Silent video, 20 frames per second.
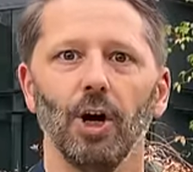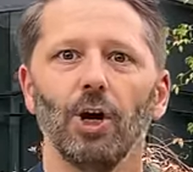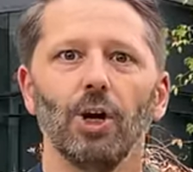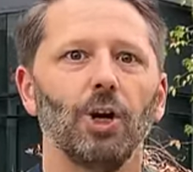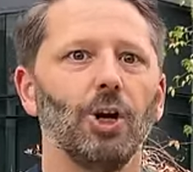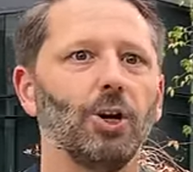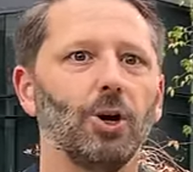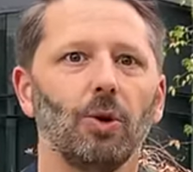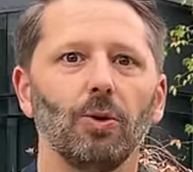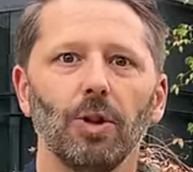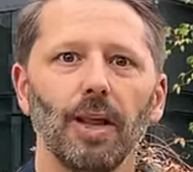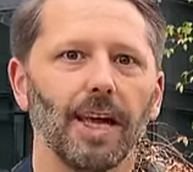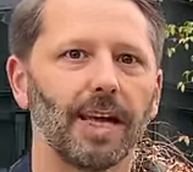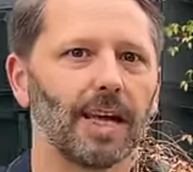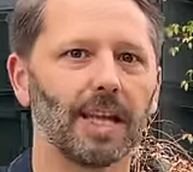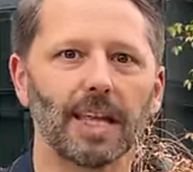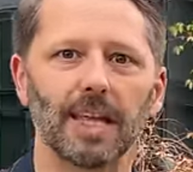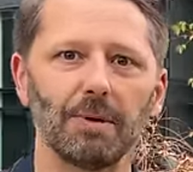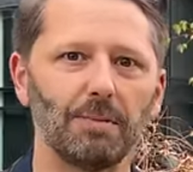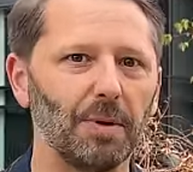You don't like
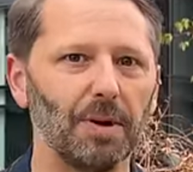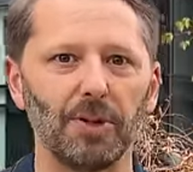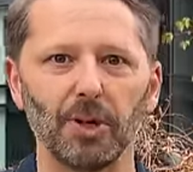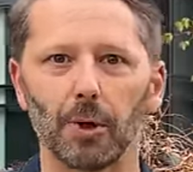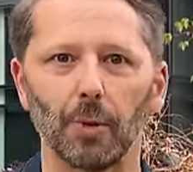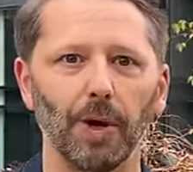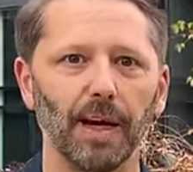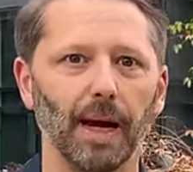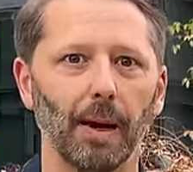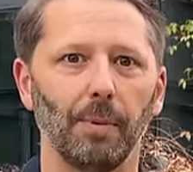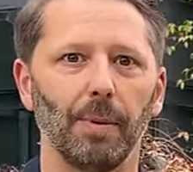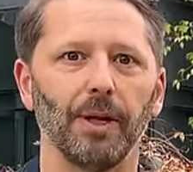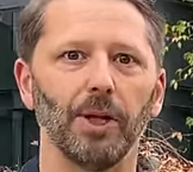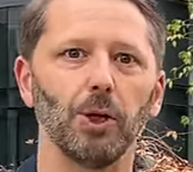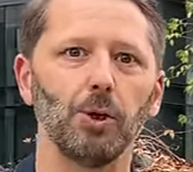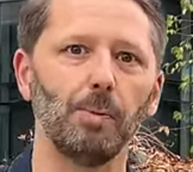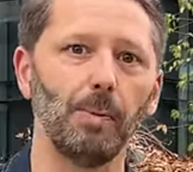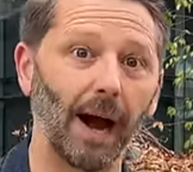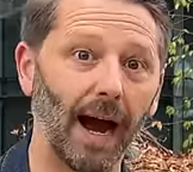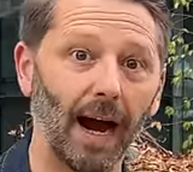spin your way up it,
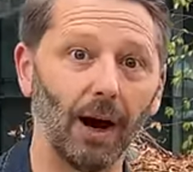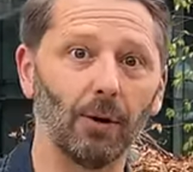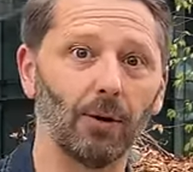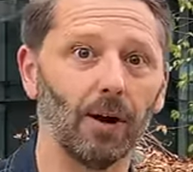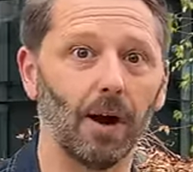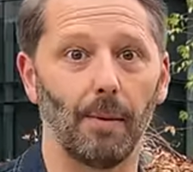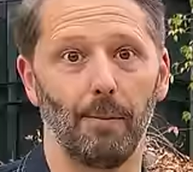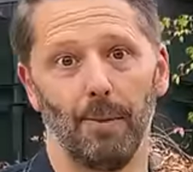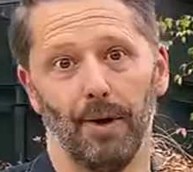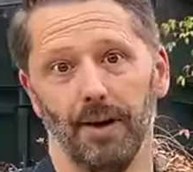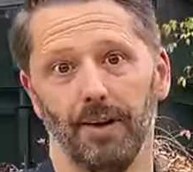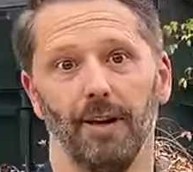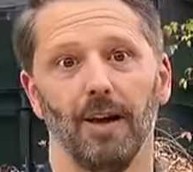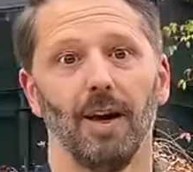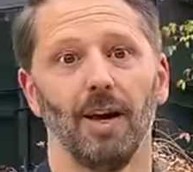you power up it.